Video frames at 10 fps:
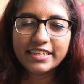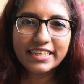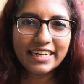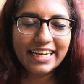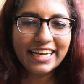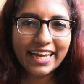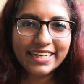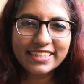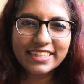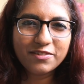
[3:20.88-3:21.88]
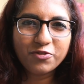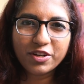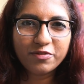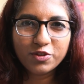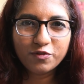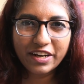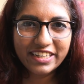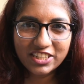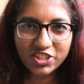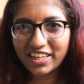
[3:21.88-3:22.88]
really liked it whatever you
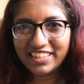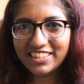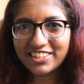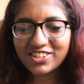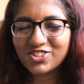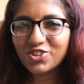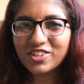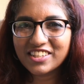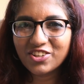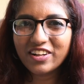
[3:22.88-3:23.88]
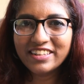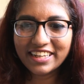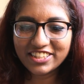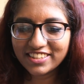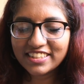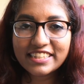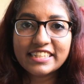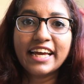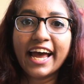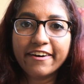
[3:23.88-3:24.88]
find in Chinese restaurants and all that just
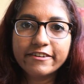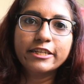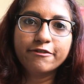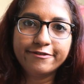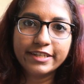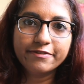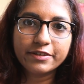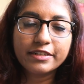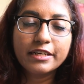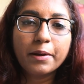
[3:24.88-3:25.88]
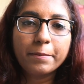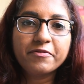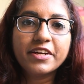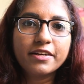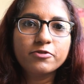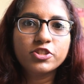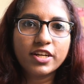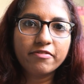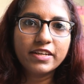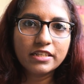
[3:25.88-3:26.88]
doesn't have any flavor but when I was
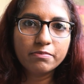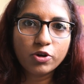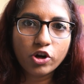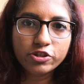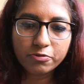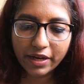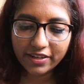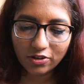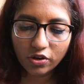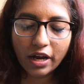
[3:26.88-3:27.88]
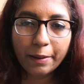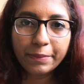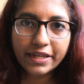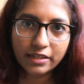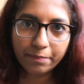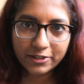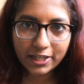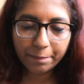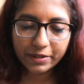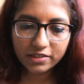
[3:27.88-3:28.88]
traveling abroad to Bangkok I picked up a
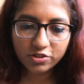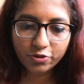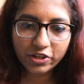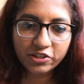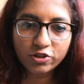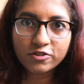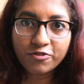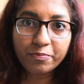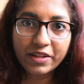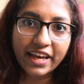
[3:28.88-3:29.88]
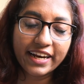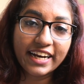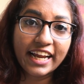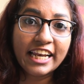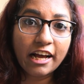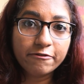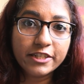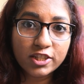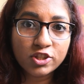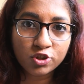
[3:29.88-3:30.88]
Japanese soya sauce from there and I
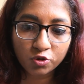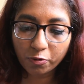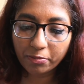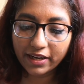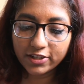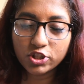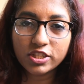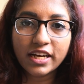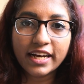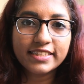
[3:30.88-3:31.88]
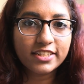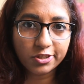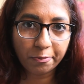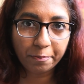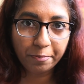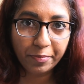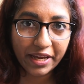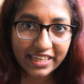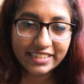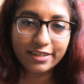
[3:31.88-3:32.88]
loved it so much it had such
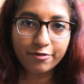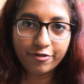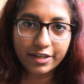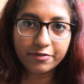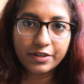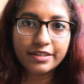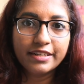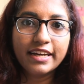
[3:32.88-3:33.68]
amazing flavor